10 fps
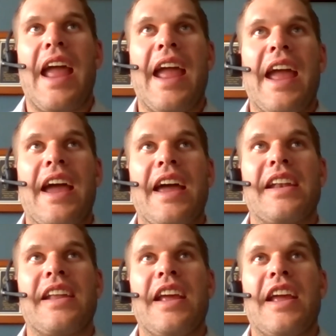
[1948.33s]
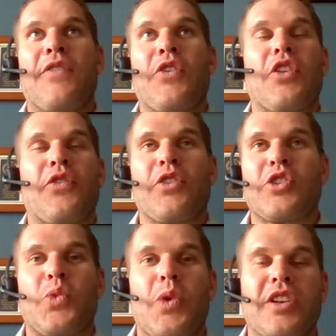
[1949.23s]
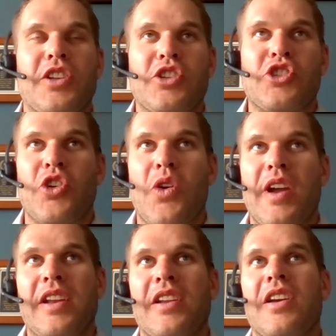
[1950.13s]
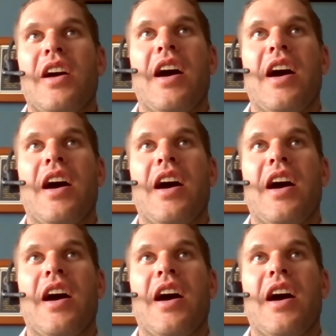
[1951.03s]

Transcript: and if you're the first one to join.